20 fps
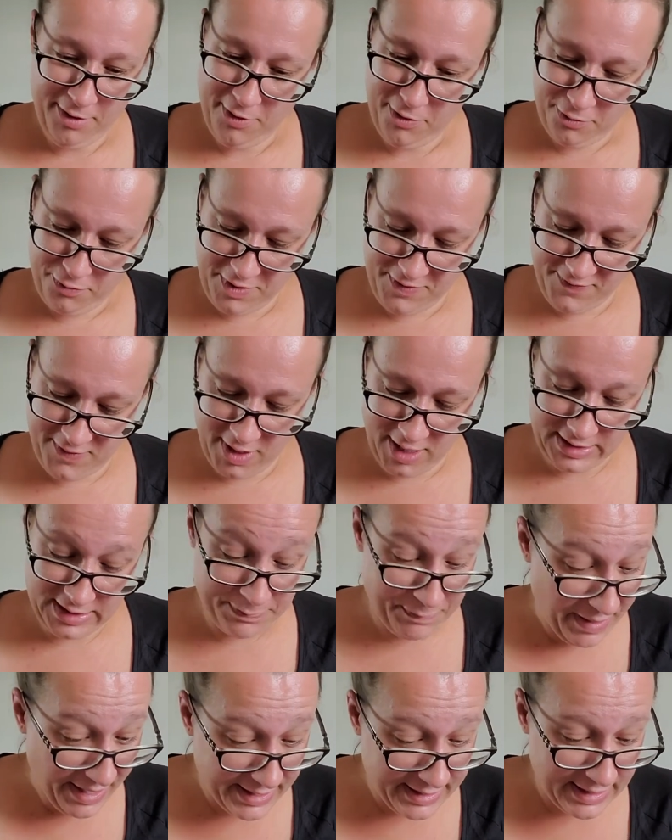We've got the
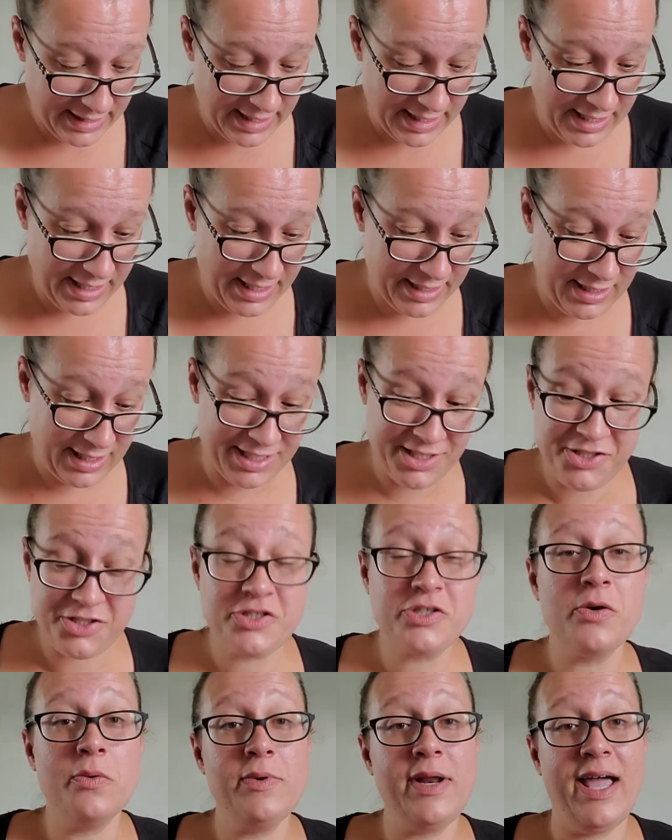pet line. I
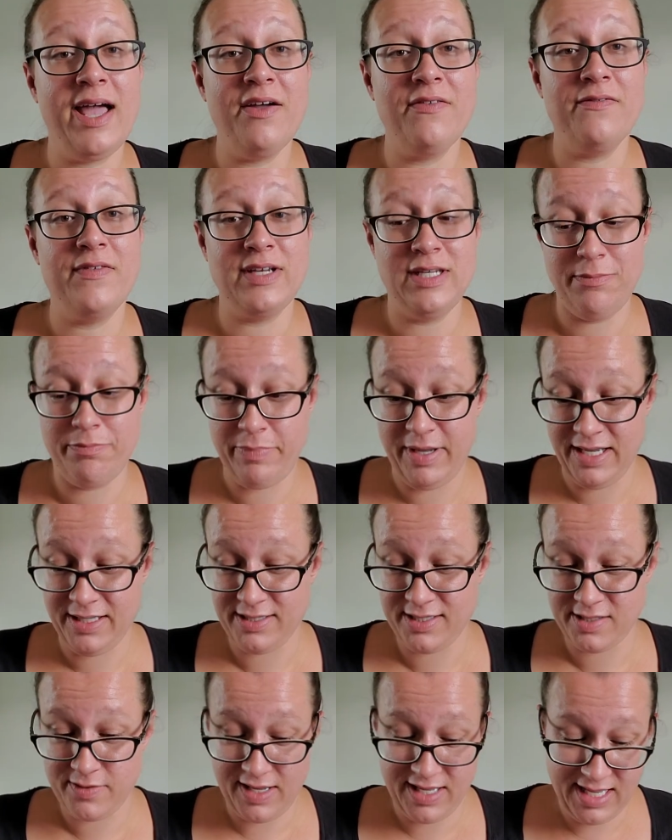don't have any
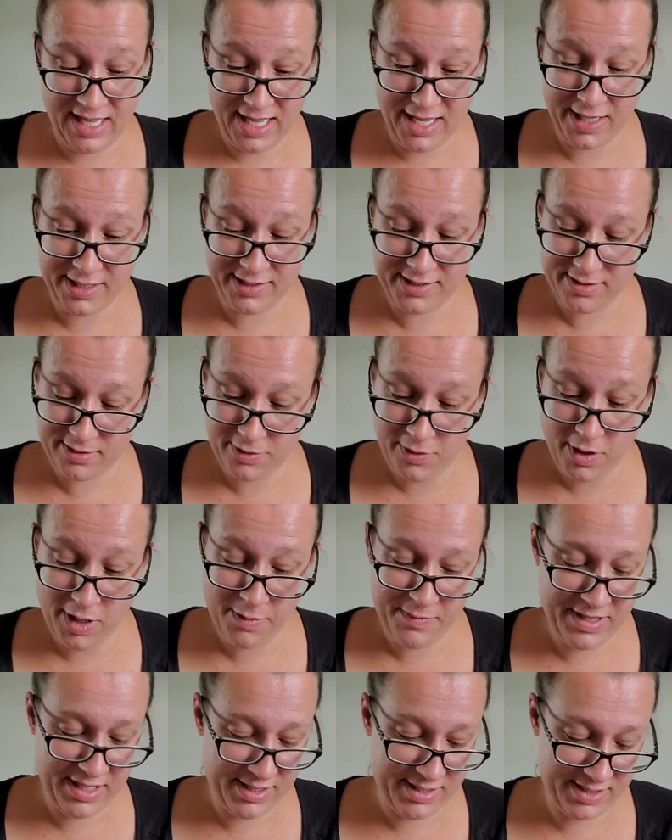pets, so I can't
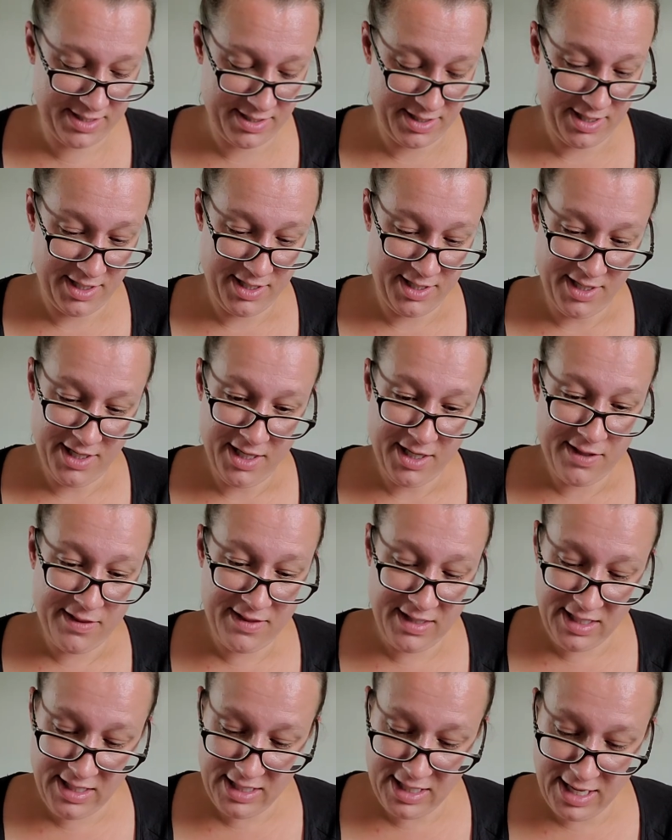comment.
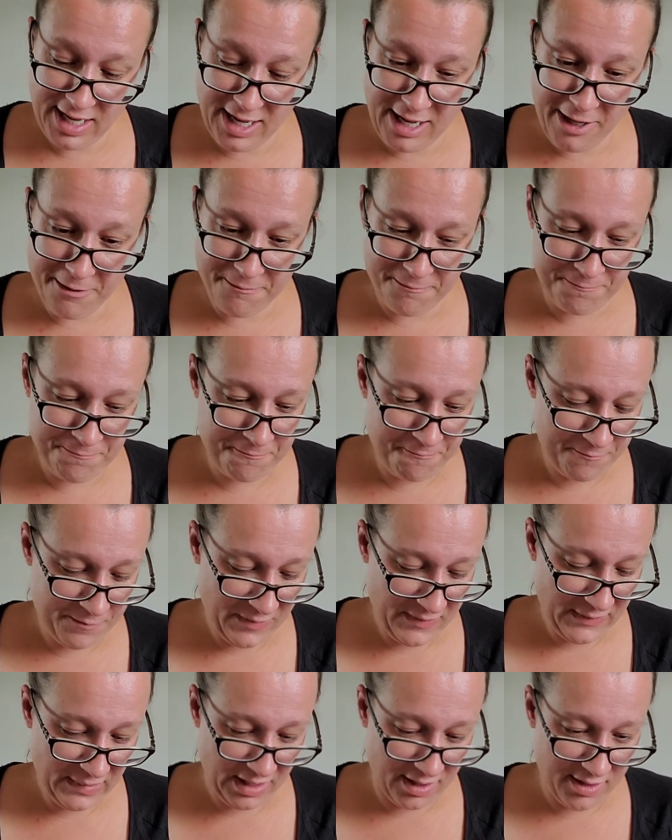The,
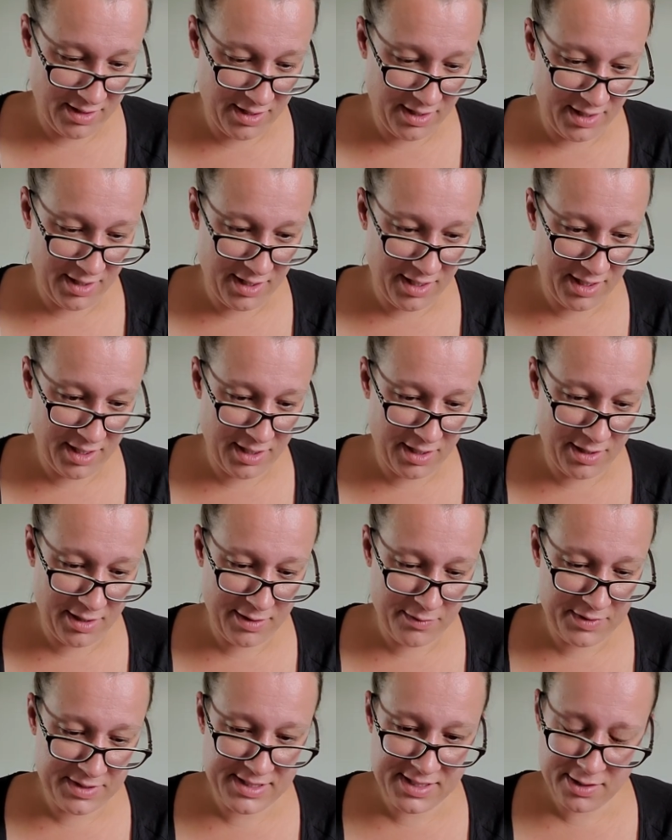
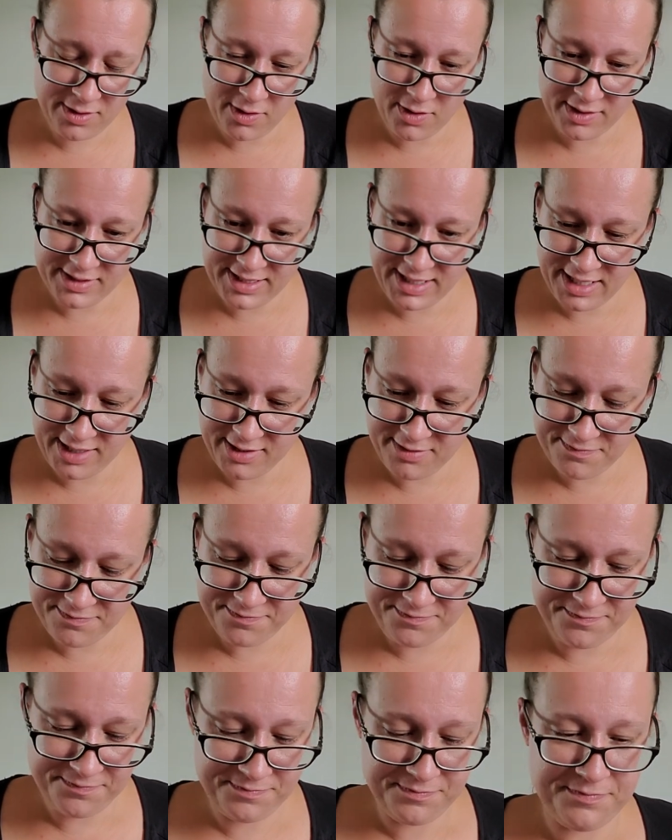what's it called again?
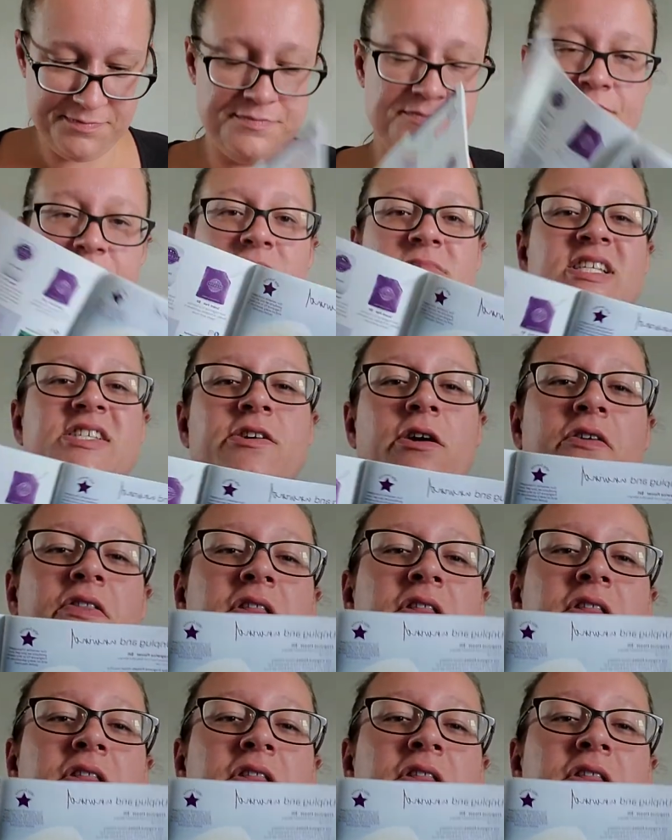These are all